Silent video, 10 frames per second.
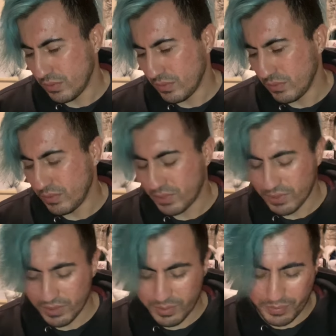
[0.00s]

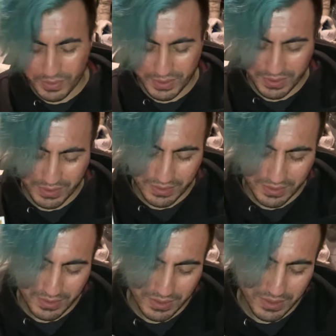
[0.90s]
Usopp.
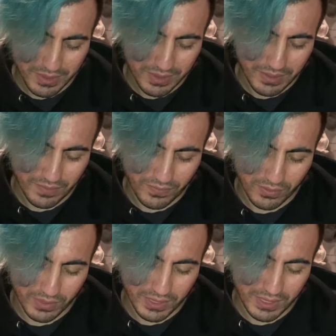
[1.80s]
If you're
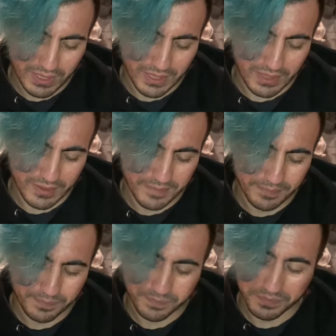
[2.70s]
lucky,
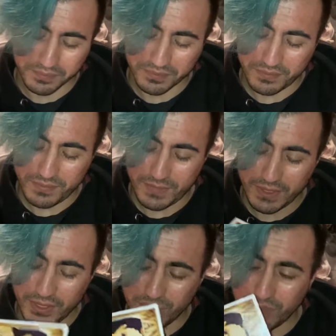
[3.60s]

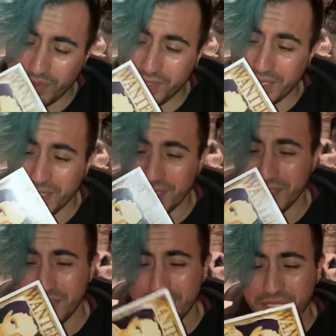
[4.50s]
you could get
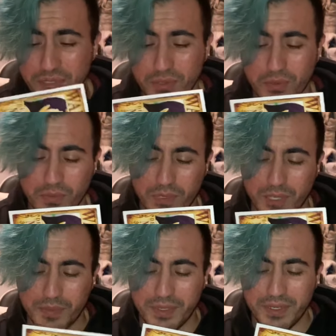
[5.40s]
a Nico
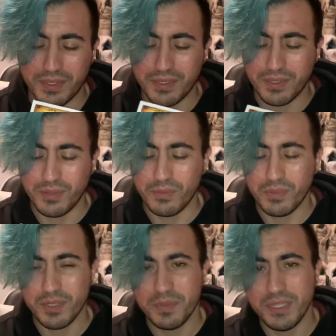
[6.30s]
Robin
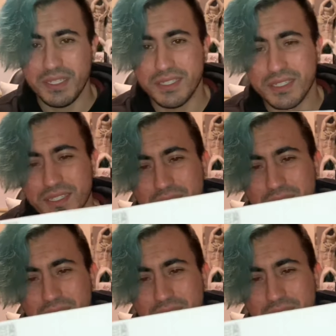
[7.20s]
One Piece